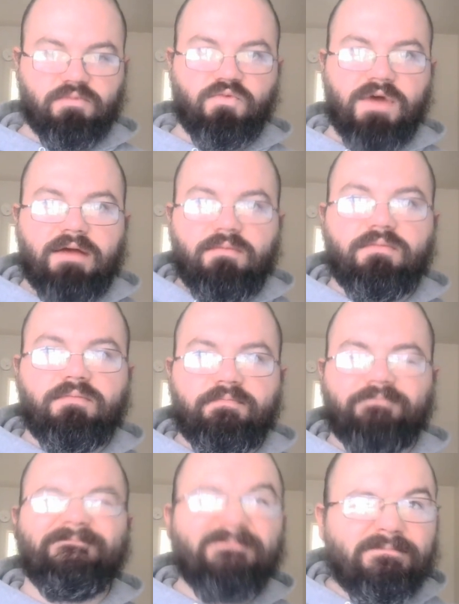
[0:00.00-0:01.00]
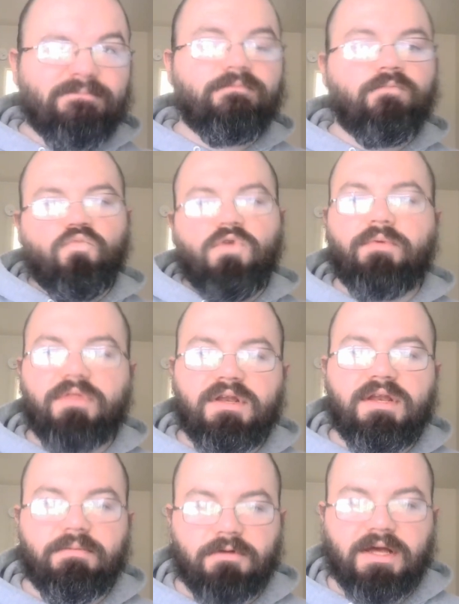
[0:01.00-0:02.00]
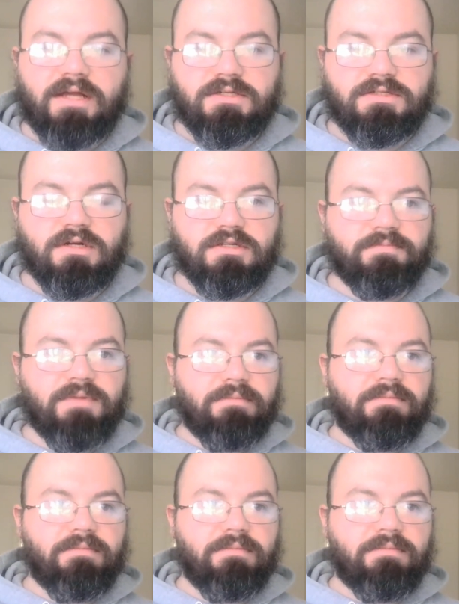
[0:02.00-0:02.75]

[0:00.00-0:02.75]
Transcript: right right where the nipple kind of starts, but